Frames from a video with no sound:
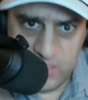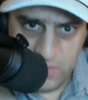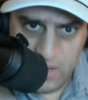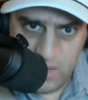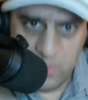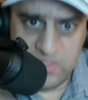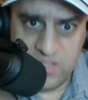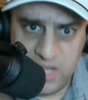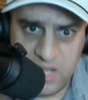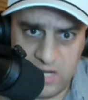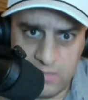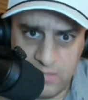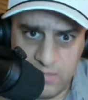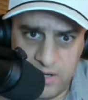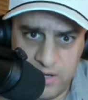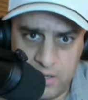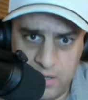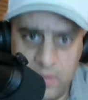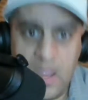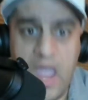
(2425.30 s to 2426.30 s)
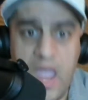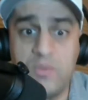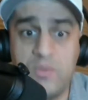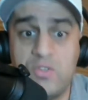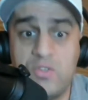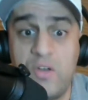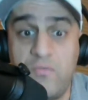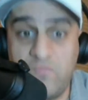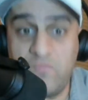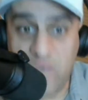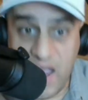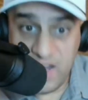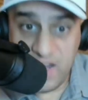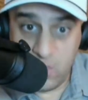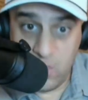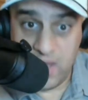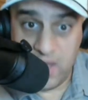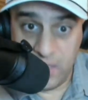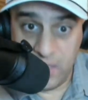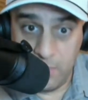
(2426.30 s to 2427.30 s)
resume was getting better and was going to find
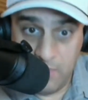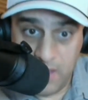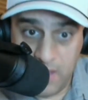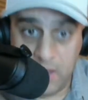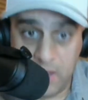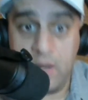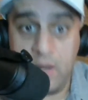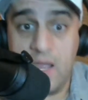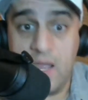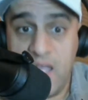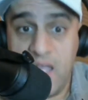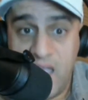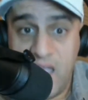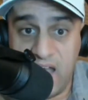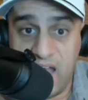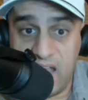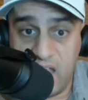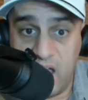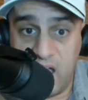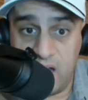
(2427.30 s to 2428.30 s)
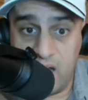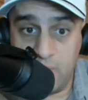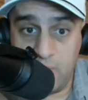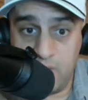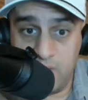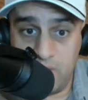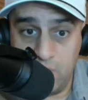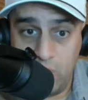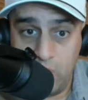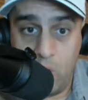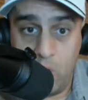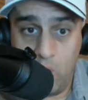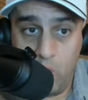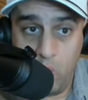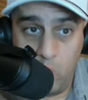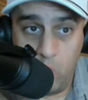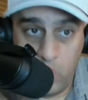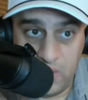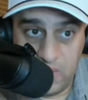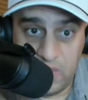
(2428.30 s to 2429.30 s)
a way to get better had he gone up to
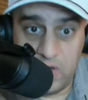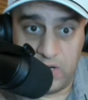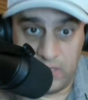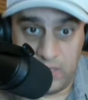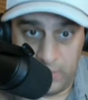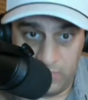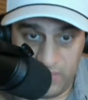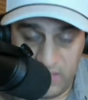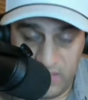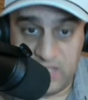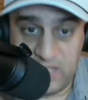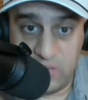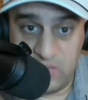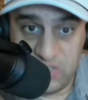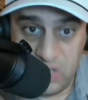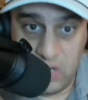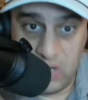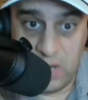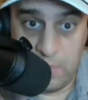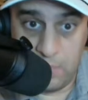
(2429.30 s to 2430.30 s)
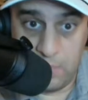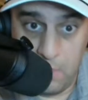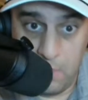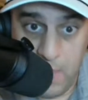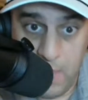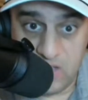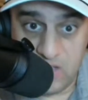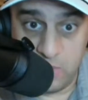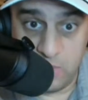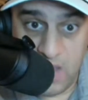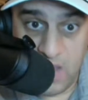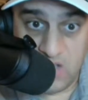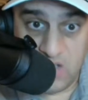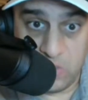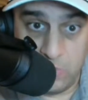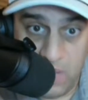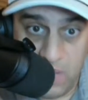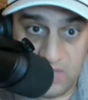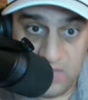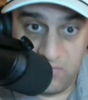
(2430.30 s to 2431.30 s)
130 because he was staring at
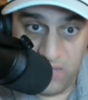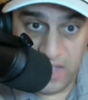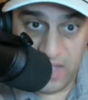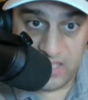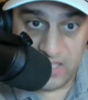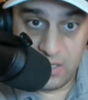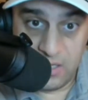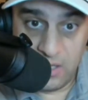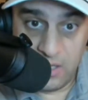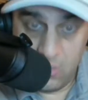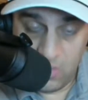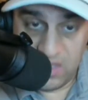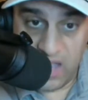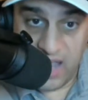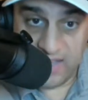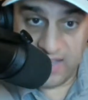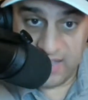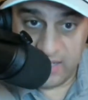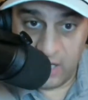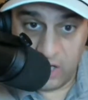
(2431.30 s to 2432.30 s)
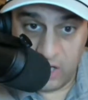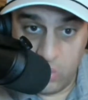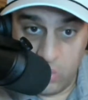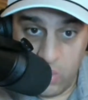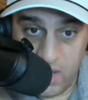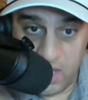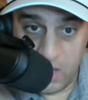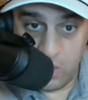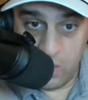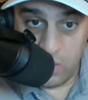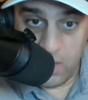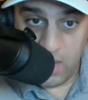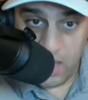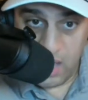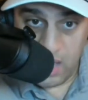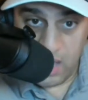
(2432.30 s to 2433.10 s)
major money fights with guys like Arguello